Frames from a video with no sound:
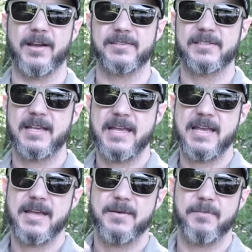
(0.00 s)
else.
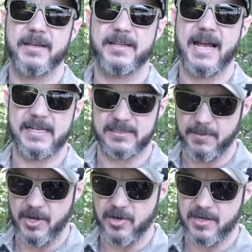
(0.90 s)
But guys, let
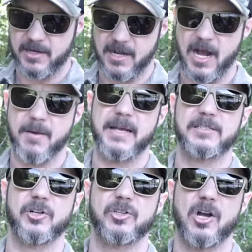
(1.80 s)
me know your
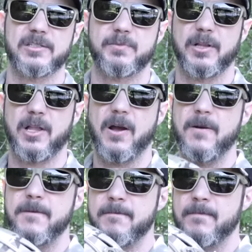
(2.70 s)
comments, your thoughts
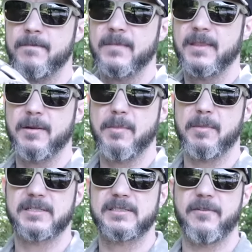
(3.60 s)
below.
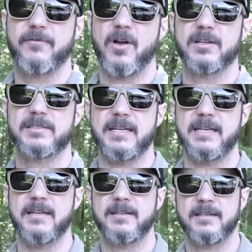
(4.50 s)
Remember to stay frosty,
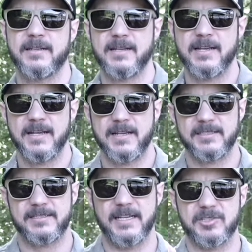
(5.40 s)

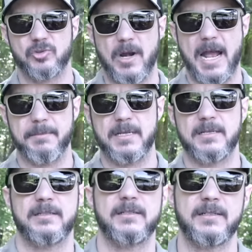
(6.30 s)
stay strapped,
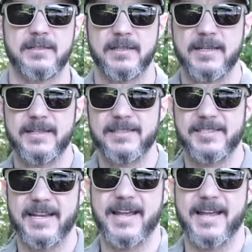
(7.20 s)
stay